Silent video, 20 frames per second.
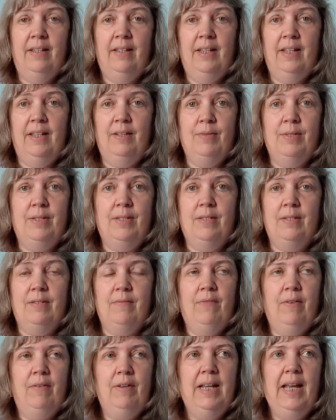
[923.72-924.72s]
It was
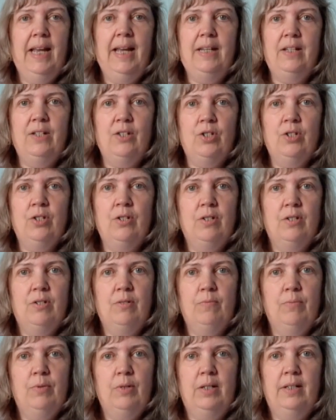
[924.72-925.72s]
very ancient
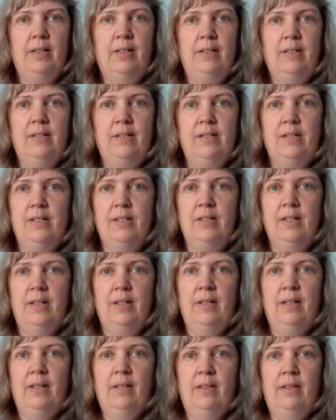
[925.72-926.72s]
woodland
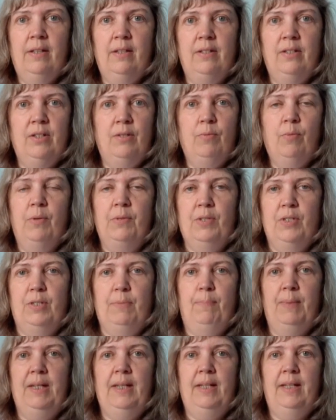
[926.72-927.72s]
that had once
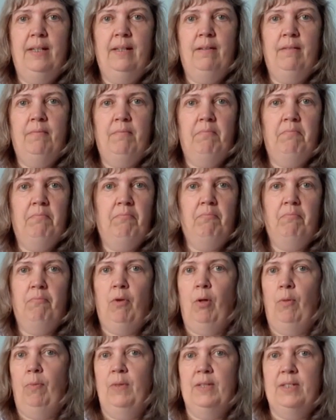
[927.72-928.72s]
been
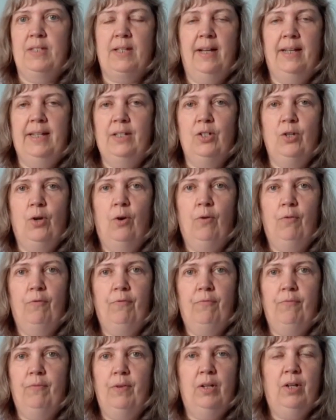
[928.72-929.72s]
on the site of
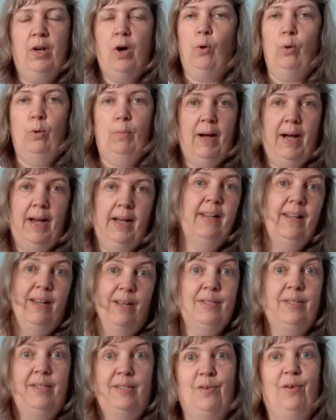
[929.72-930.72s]
a coal mine,
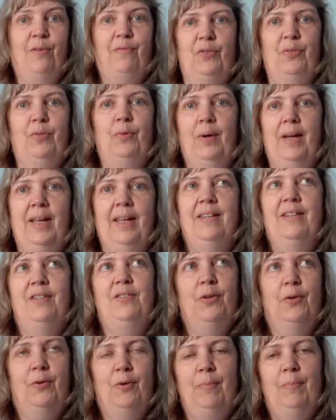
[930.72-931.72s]
as is often the way in
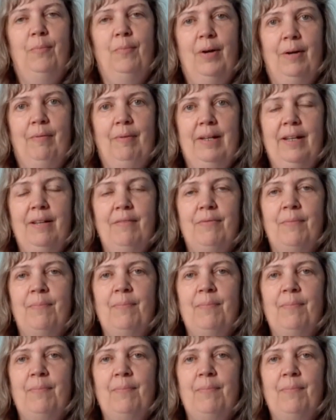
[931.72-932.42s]
Durham, where we live.